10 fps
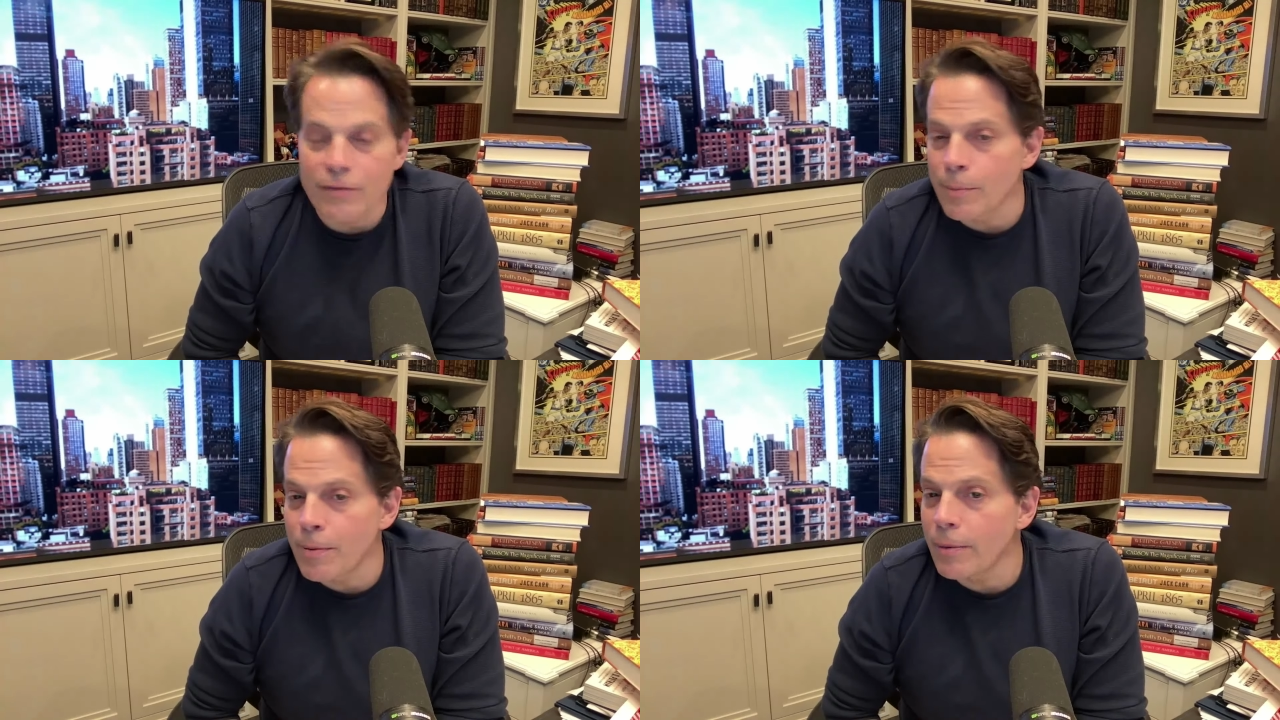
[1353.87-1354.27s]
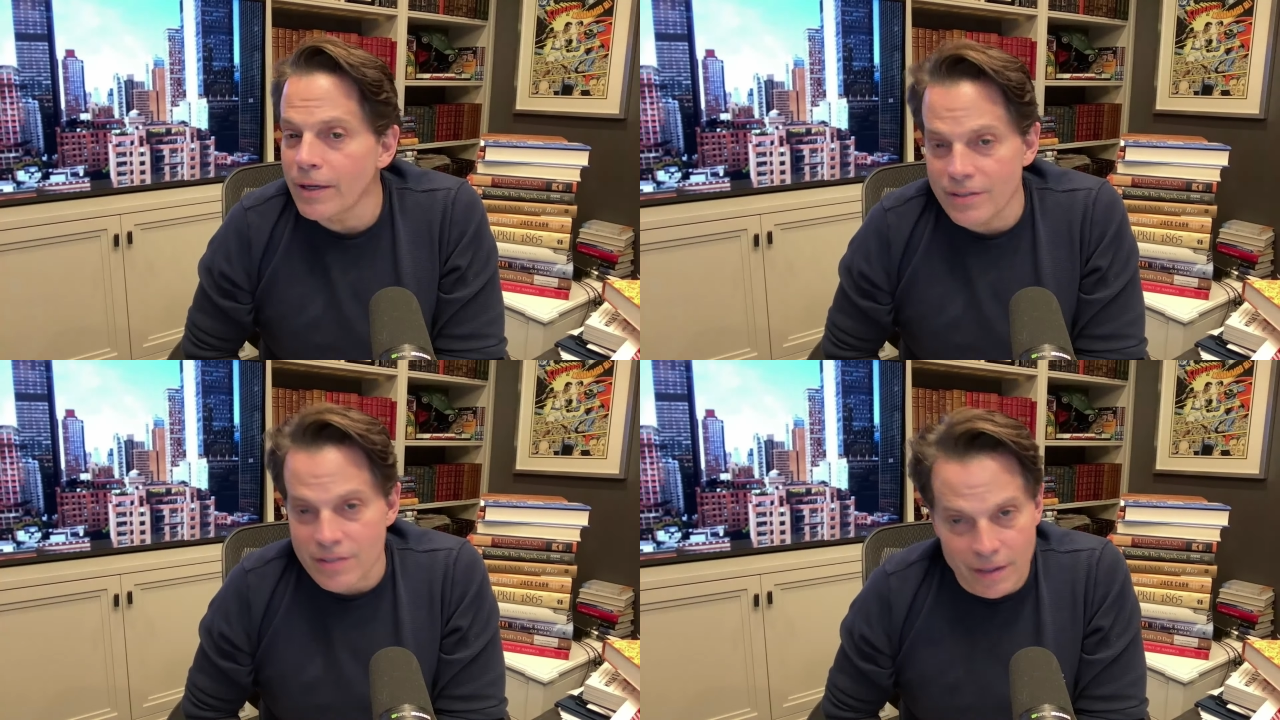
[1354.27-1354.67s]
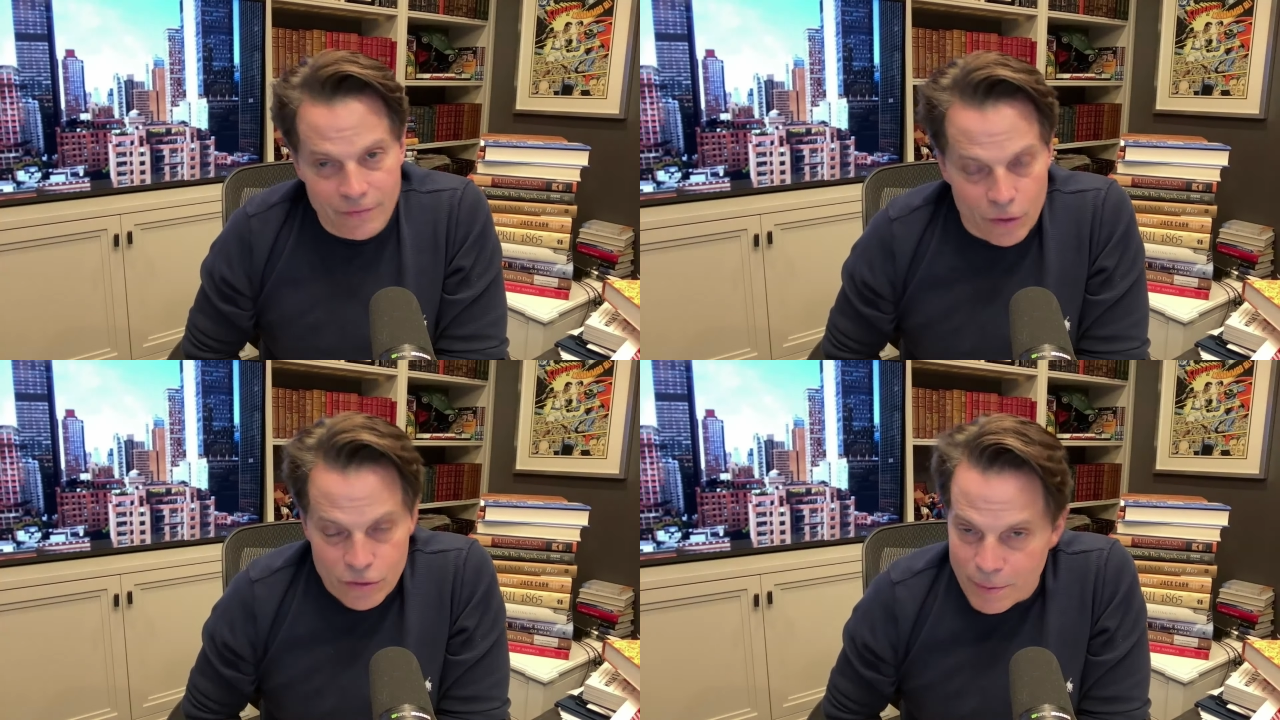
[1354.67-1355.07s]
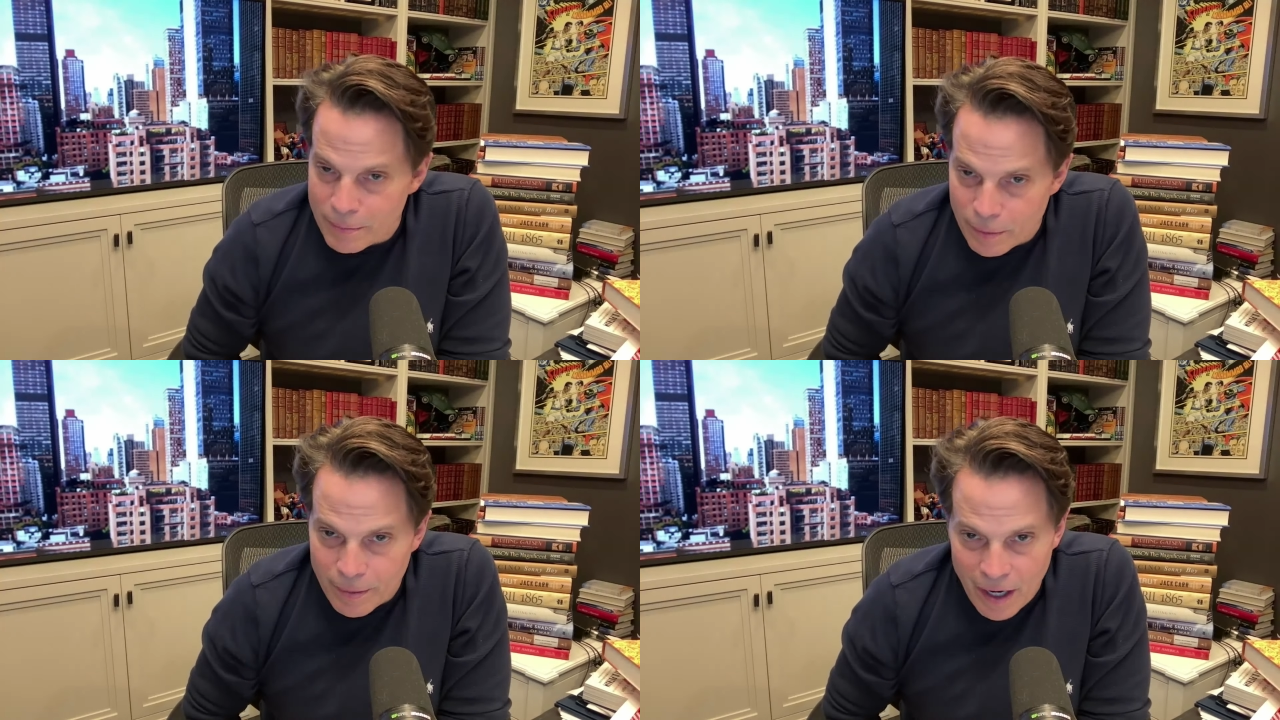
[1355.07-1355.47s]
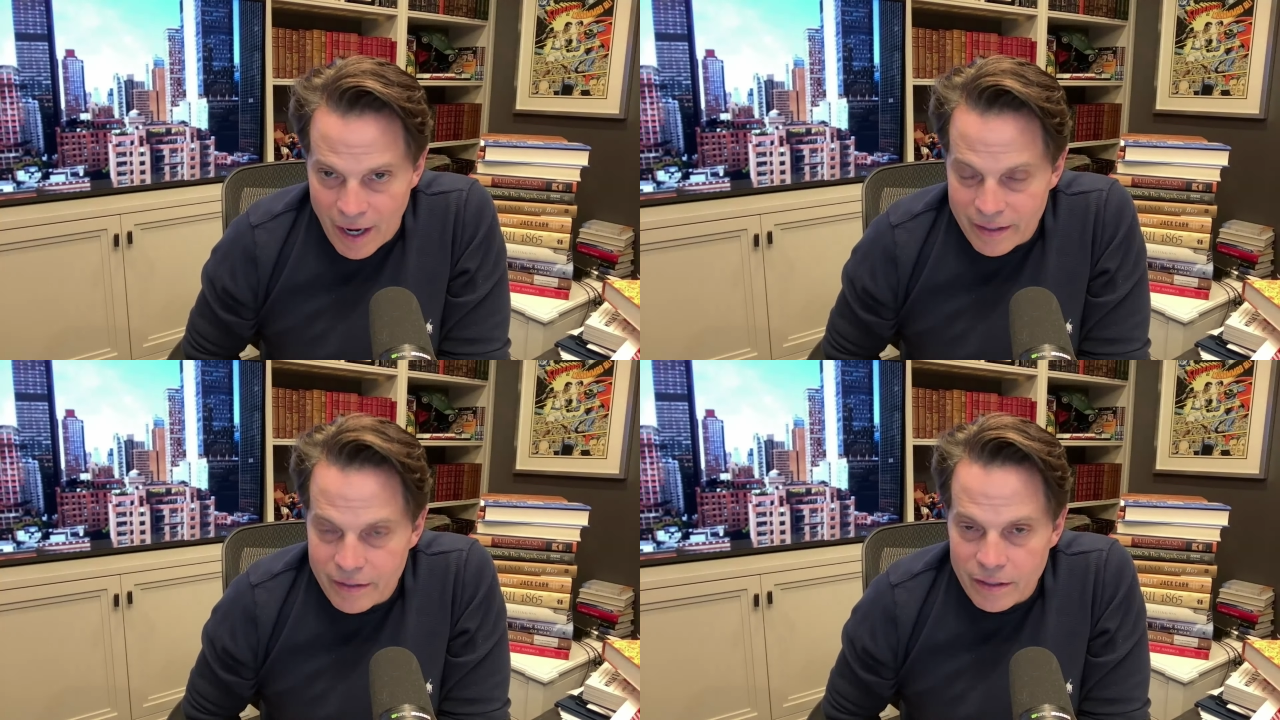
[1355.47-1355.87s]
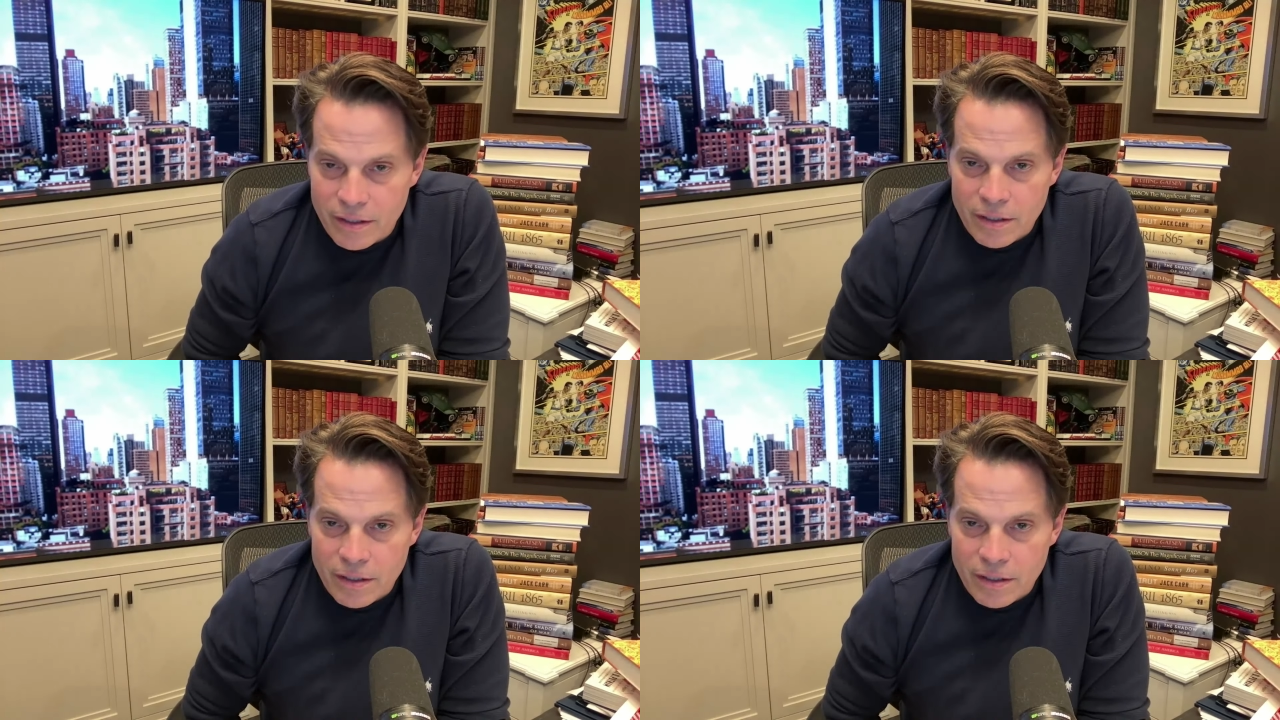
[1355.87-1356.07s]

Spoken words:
The Republicans left those people behind.